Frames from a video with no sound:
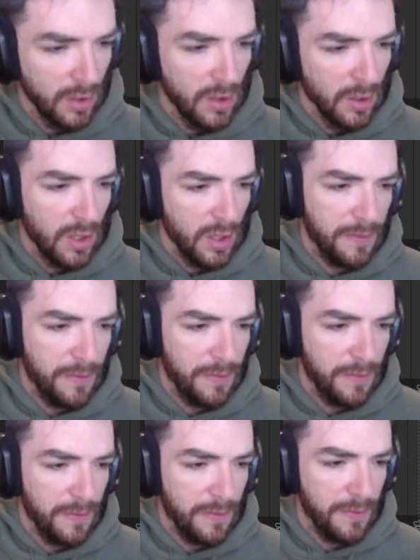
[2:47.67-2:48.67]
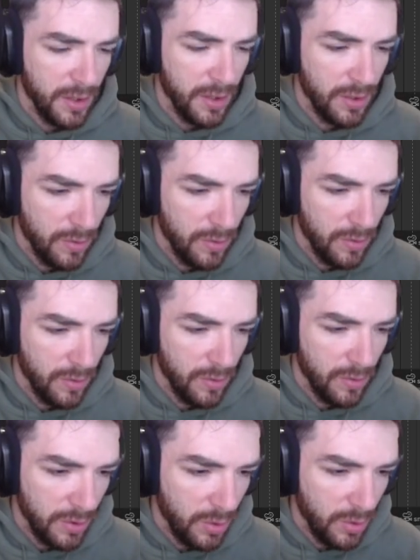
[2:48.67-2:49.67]
if you want,
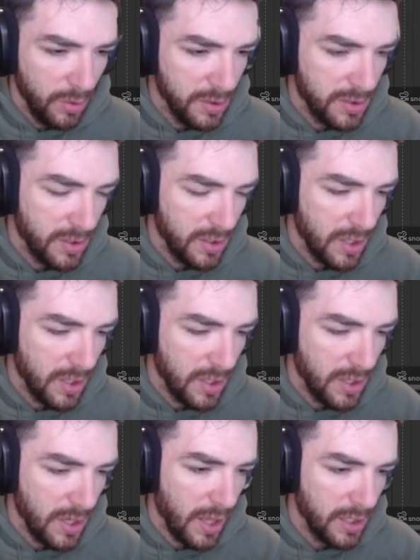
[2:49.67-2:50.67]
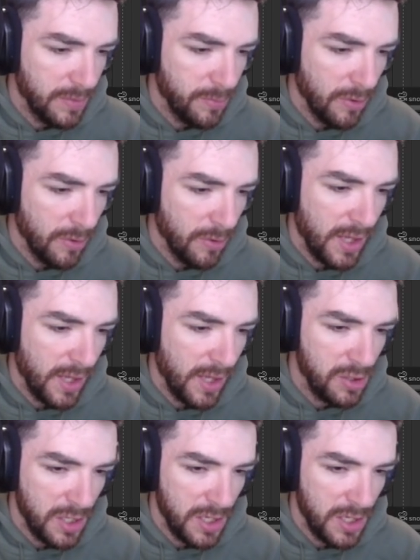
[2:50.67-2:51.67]
you can export
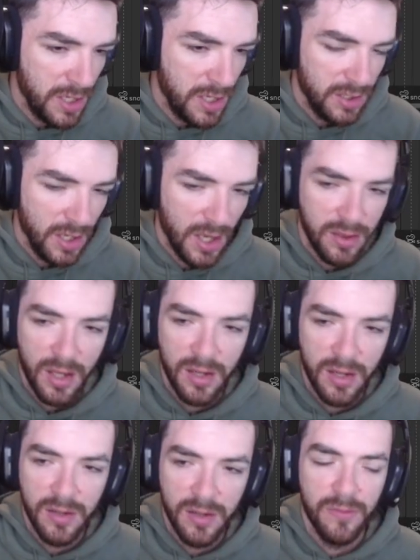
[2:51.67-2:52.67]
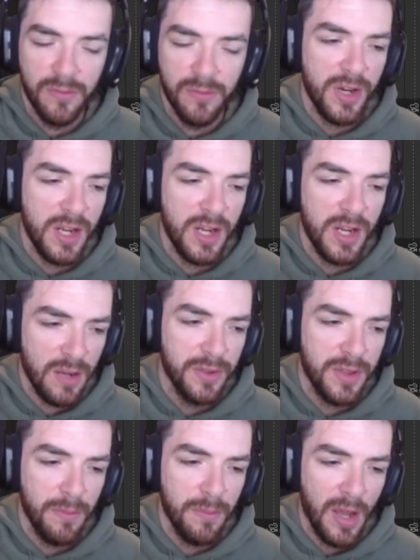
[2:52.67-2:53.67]
PNGs and then re-input
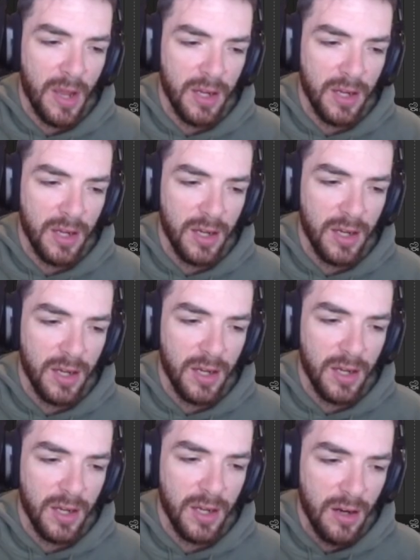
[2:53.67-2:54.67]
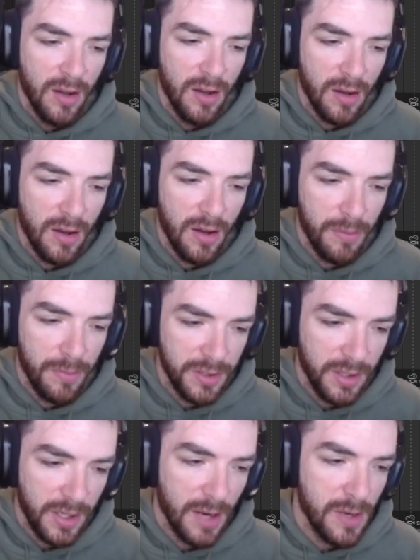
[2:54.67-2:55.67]
them back into here.
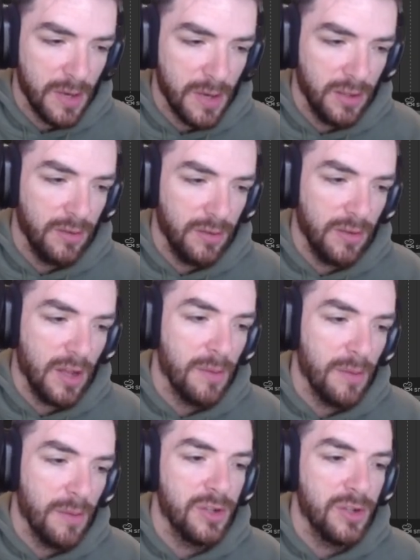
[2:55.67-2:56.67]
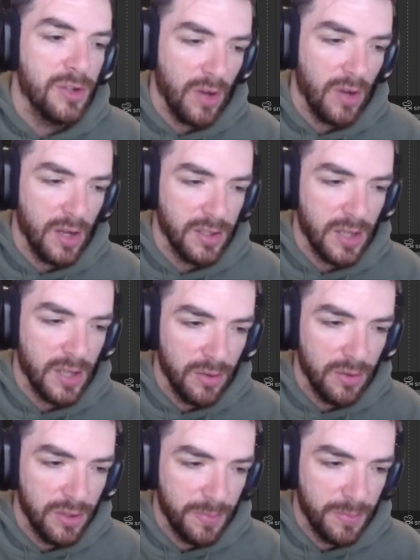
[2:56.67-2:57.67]
Personally, I'm not going to do that. I'm going to show you guys how to do
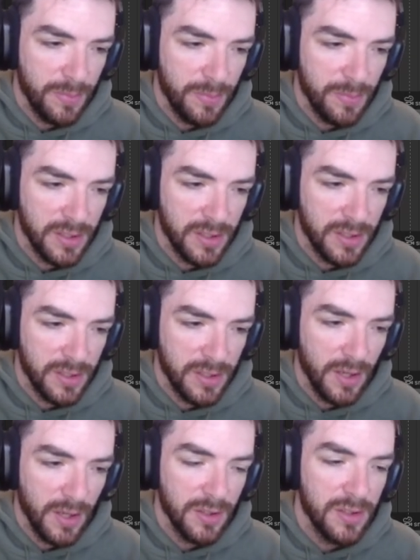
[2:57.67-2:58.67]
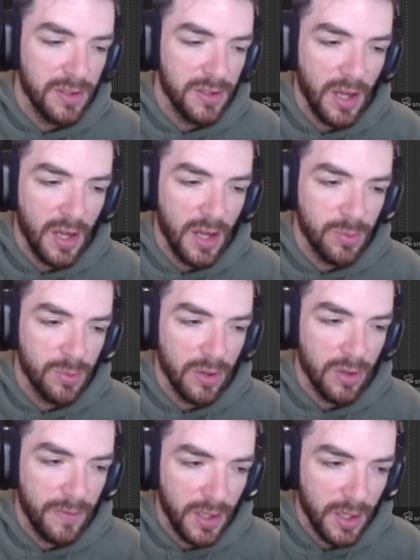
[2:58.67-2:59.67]
it just based on video. So this is going to export a
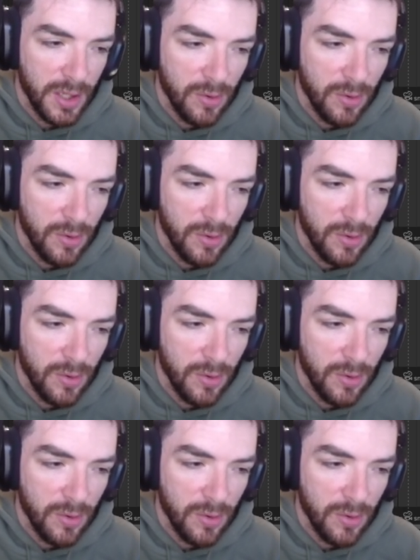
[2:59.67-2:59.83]
video